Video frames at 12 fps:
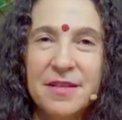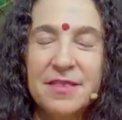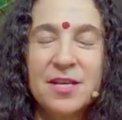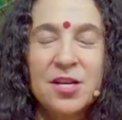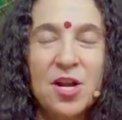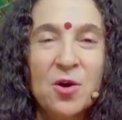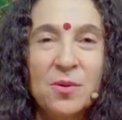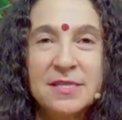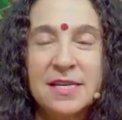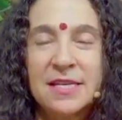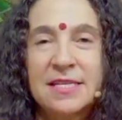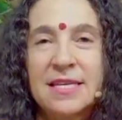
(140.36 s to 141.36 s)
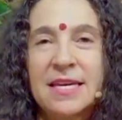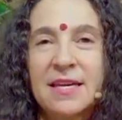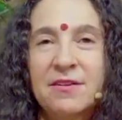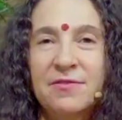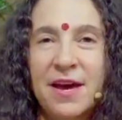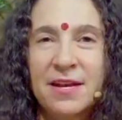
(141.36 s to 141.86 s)
that no one's going to take
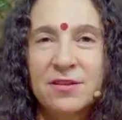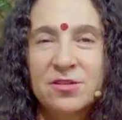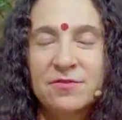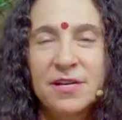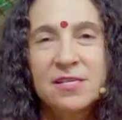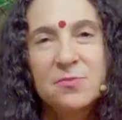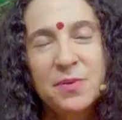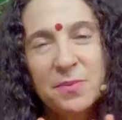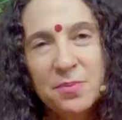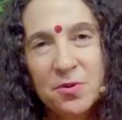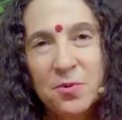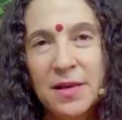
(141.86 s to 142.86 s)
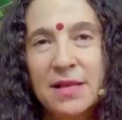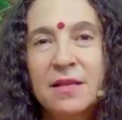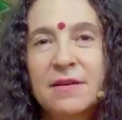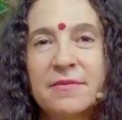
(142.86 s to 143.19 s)
advantage of us. People will.